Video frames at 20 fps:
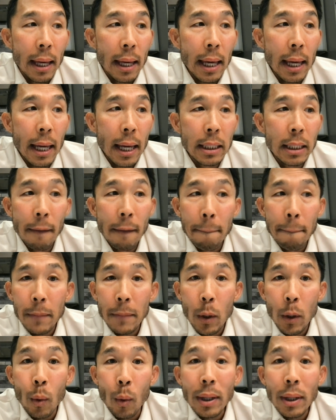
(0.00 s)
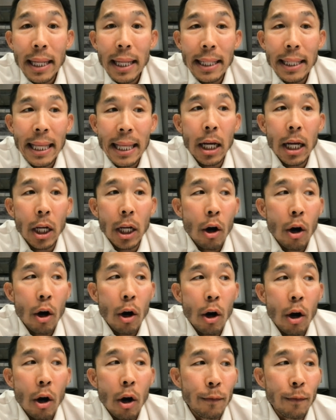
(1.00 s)
And one day they got a
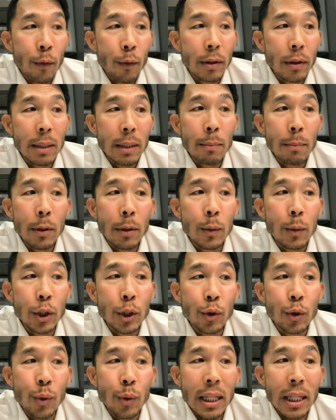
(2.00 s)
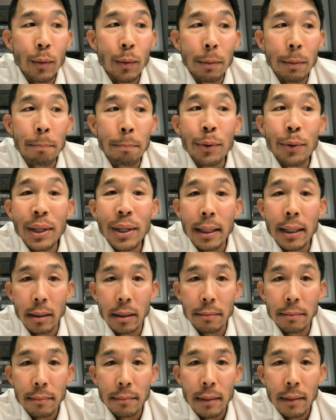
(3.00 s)
call in for someone who was struggling with
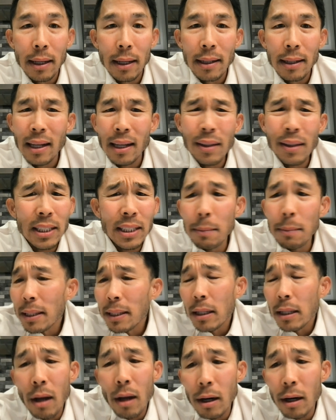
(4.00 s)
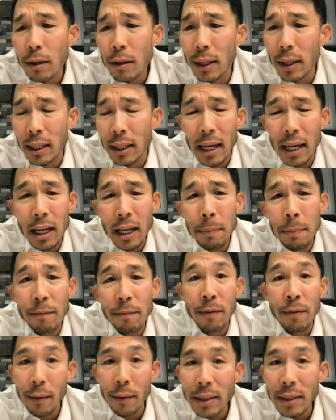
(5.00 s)
breathing. Now, this can mean a lot of things. It could
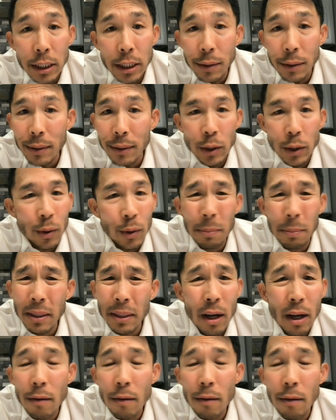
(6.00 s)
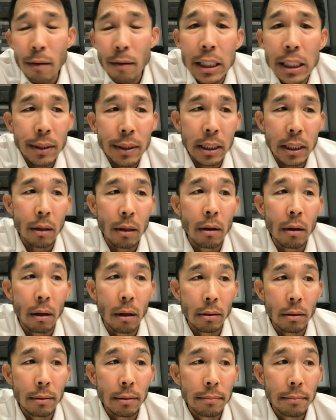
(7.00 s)
be very serious or it could be not very serious at
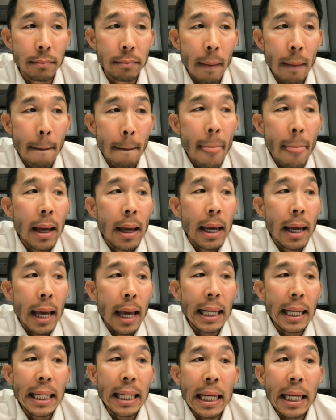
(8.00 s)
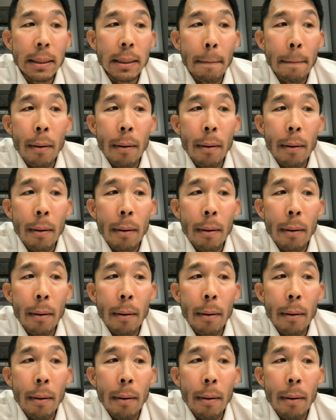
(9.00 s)
all. And he has a